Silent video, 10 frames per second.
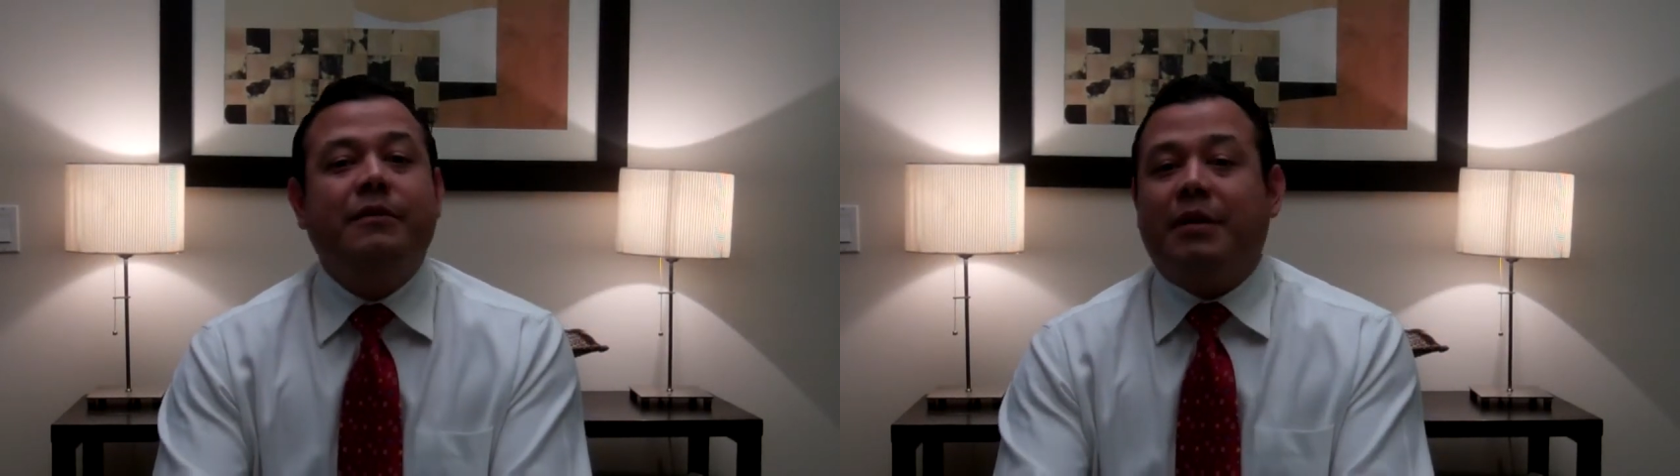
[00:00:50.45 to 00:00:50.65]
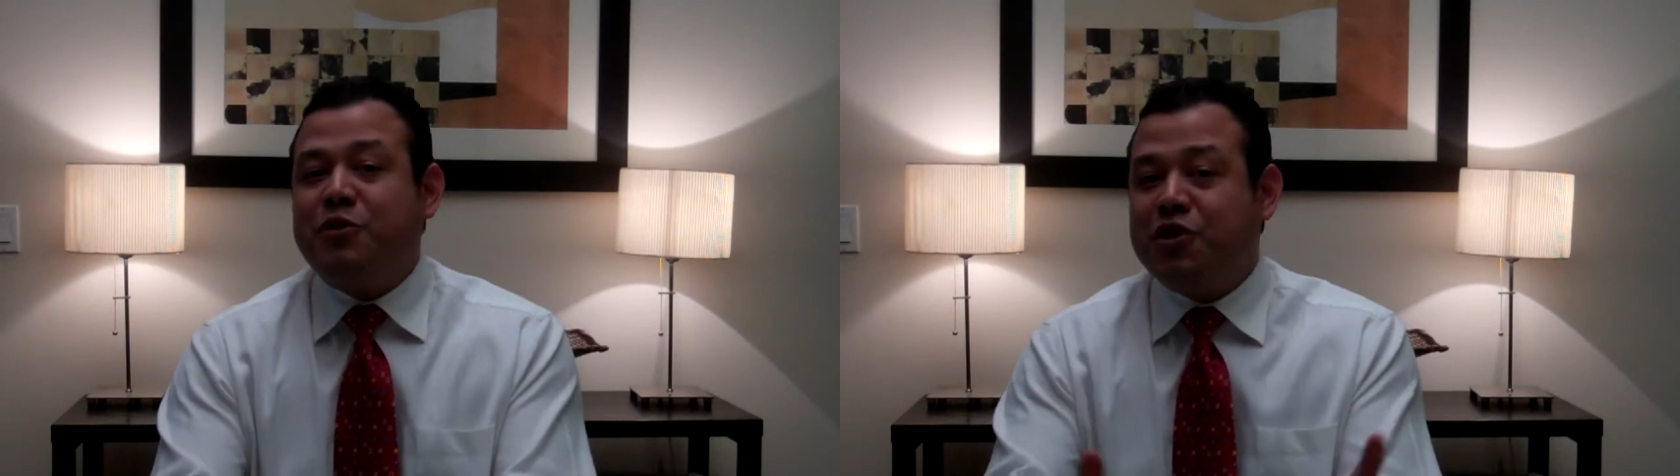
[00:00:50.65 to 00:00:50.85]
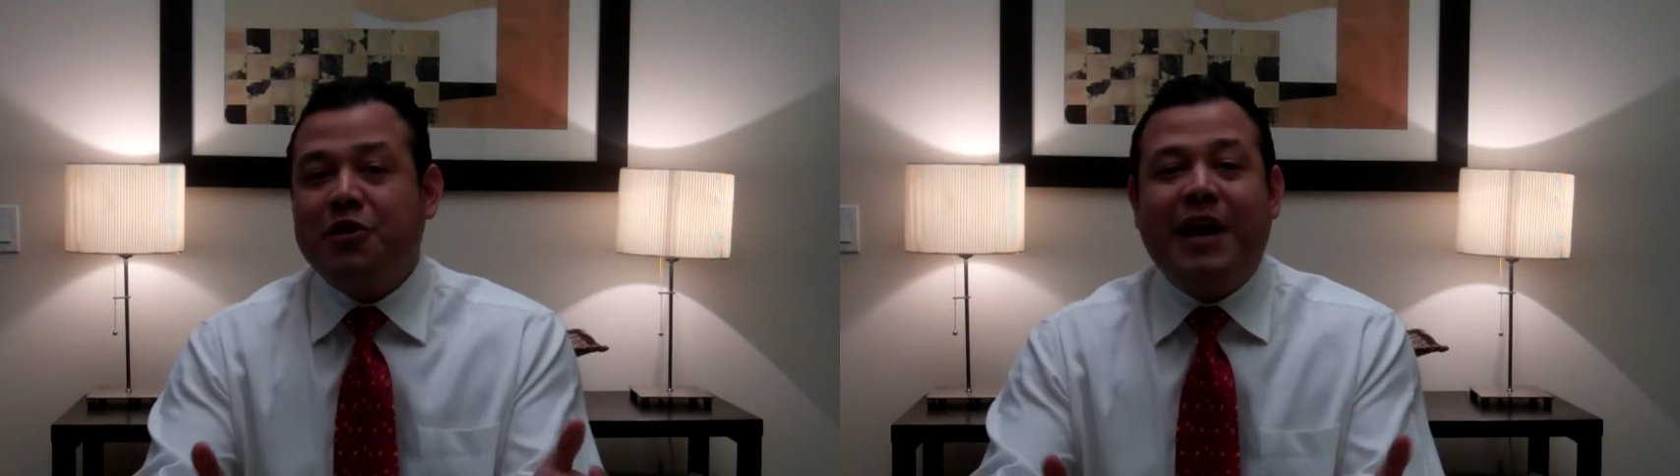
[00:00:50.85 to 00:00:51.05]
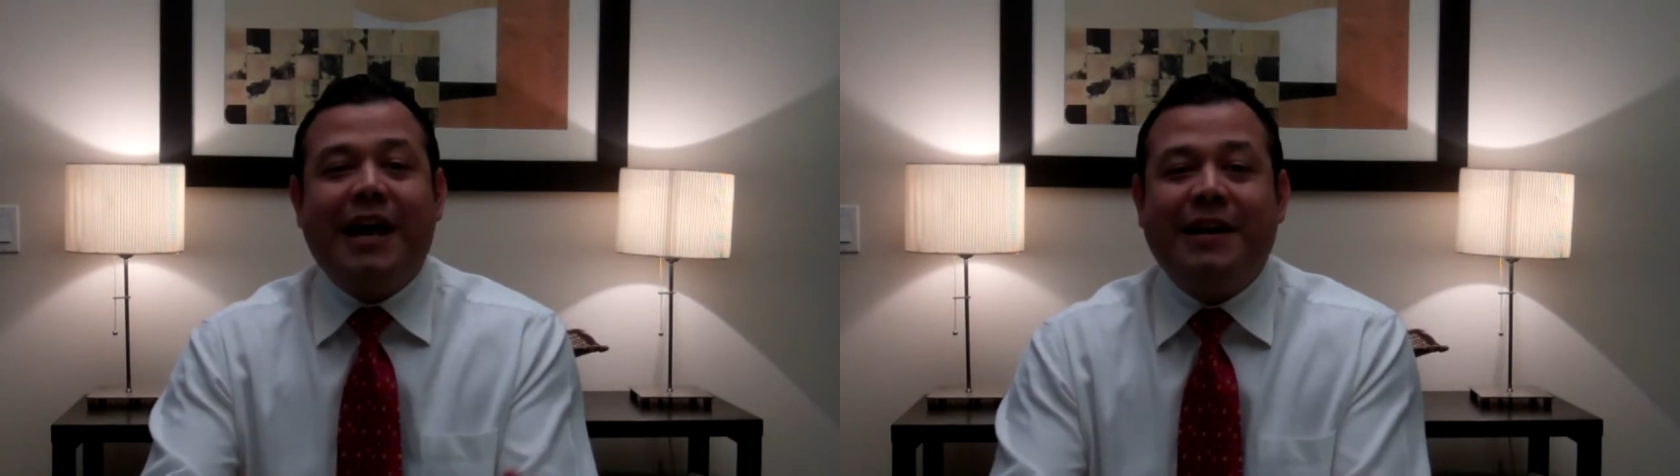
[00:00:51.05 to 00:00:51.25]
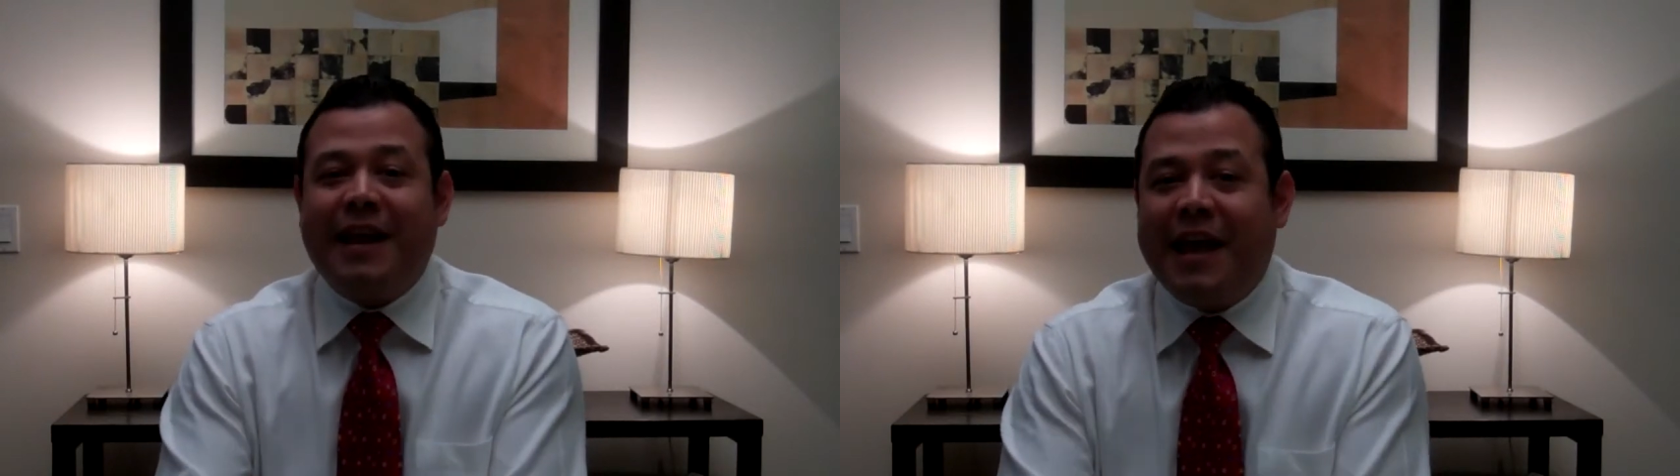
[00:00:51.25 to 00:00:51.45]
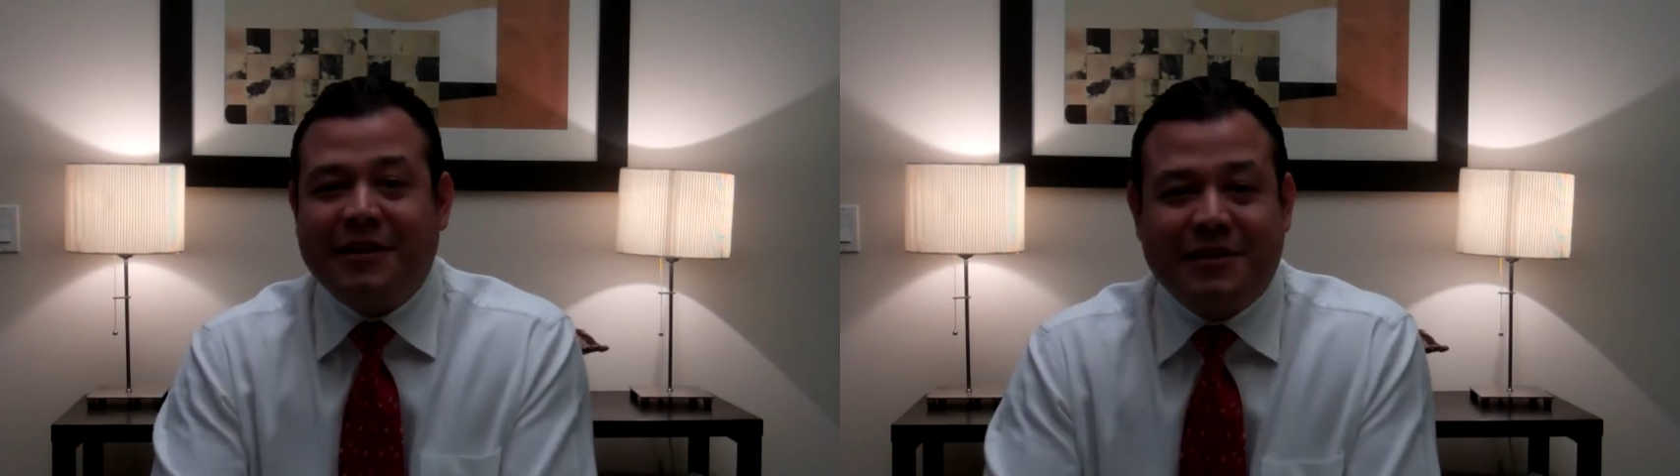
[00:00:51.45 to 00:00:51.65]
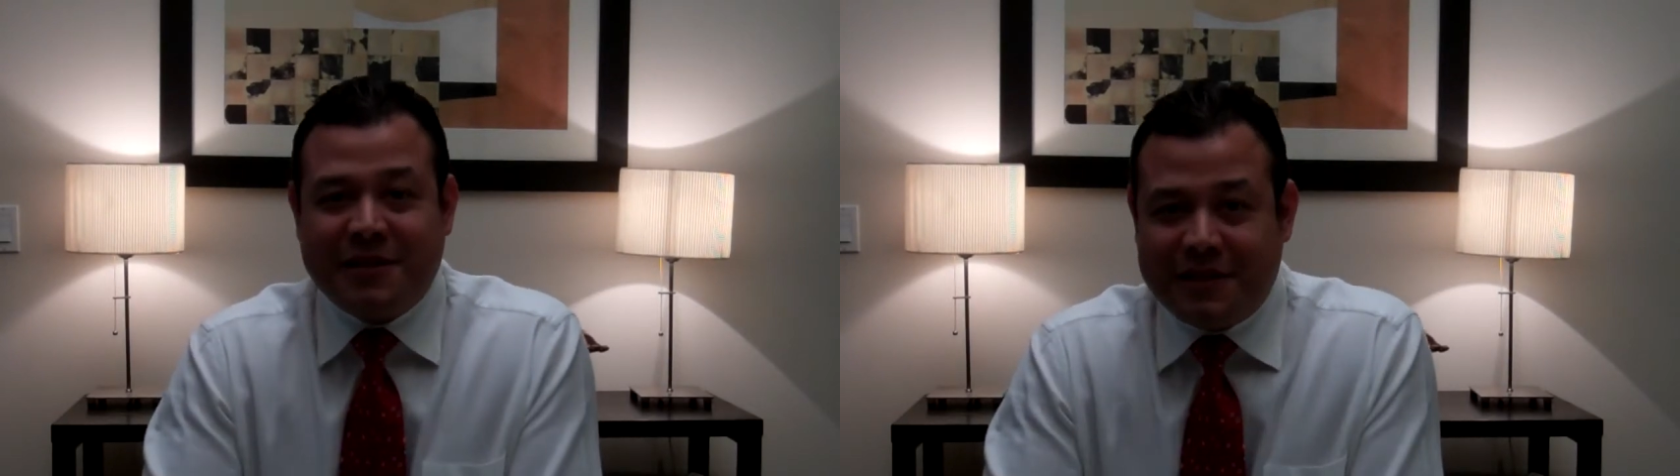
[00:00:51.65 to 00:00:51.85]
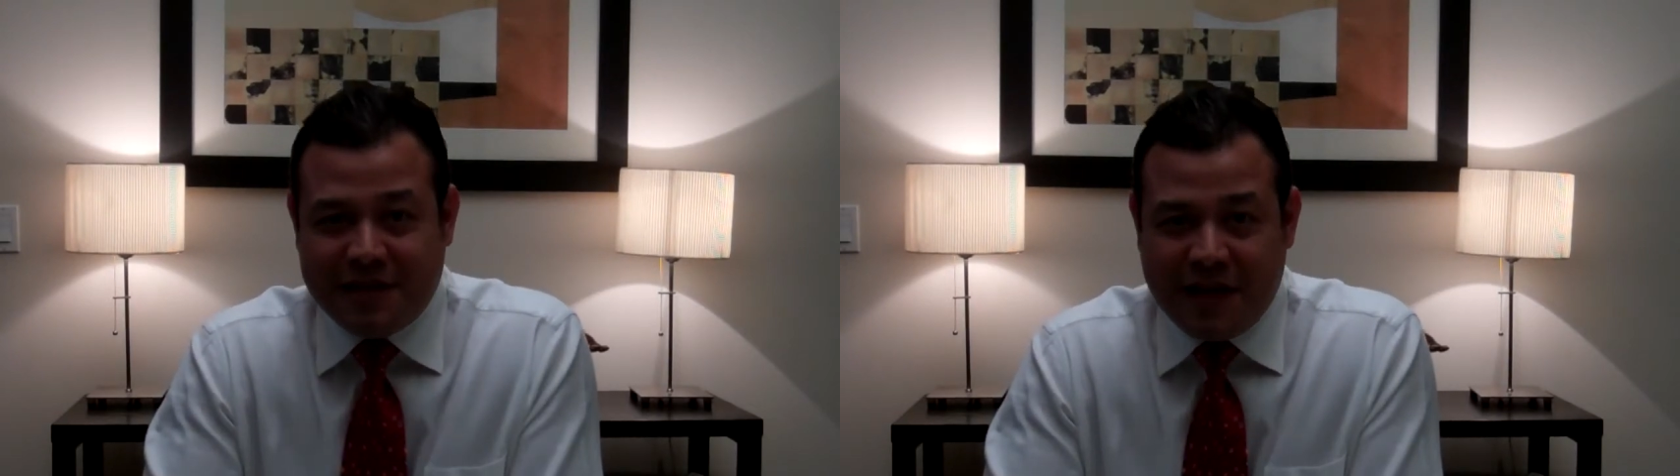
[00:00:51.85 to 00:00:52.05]
I'm sure you had an
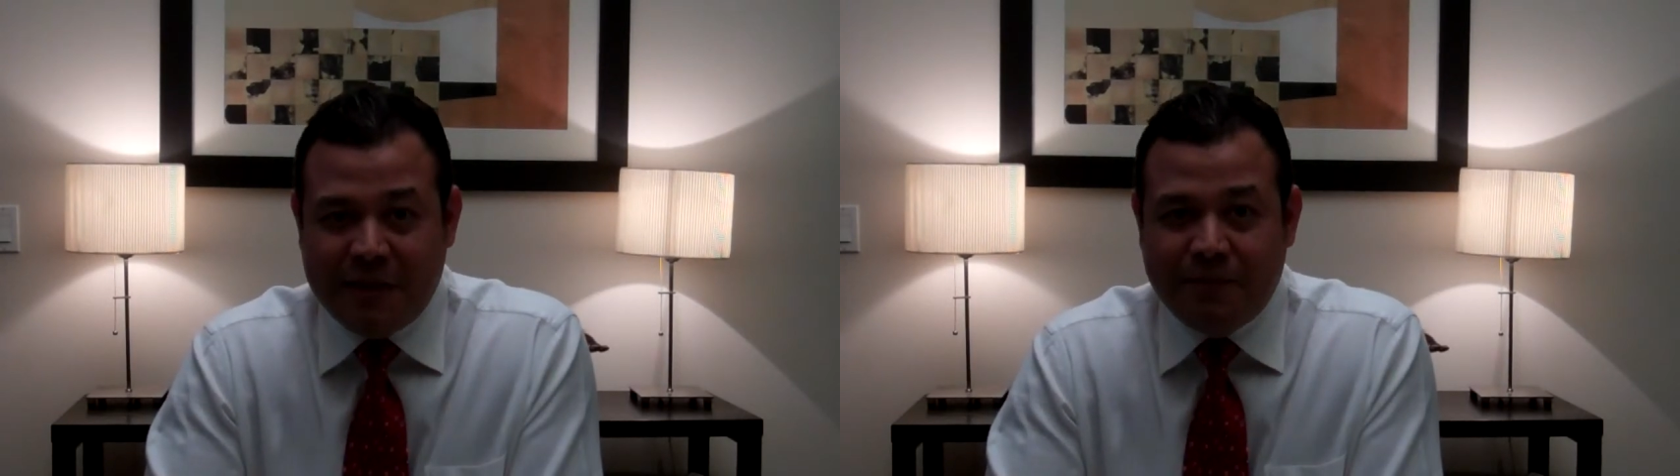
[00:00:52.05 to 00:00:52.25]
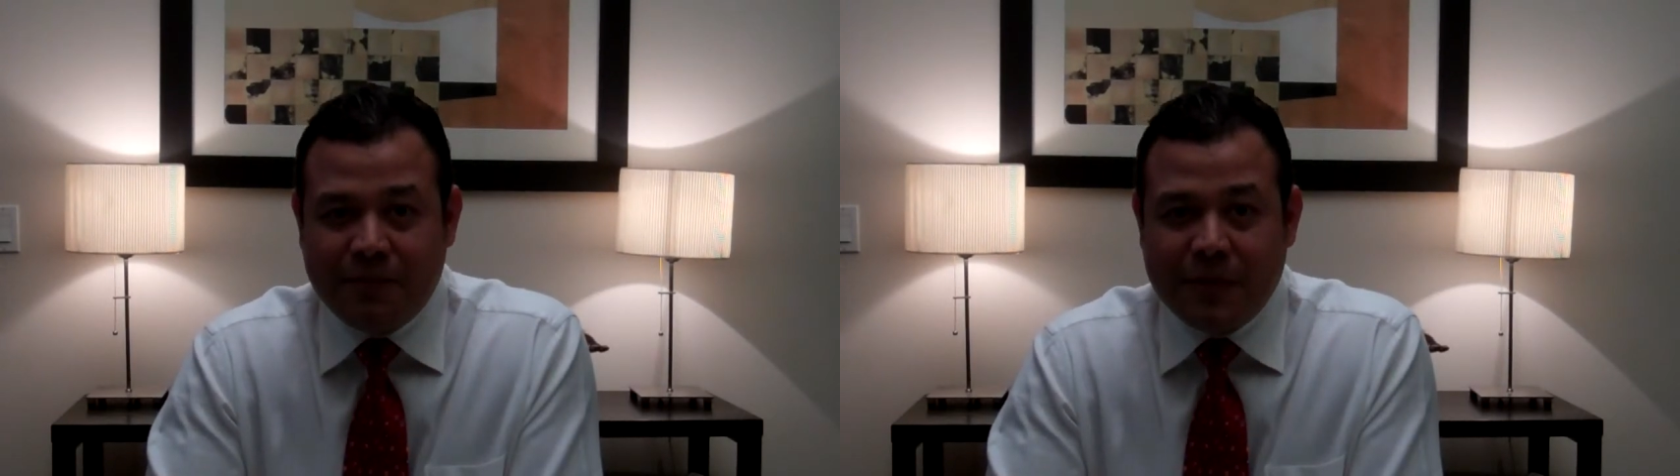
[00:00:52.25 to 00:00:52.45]
excellent time.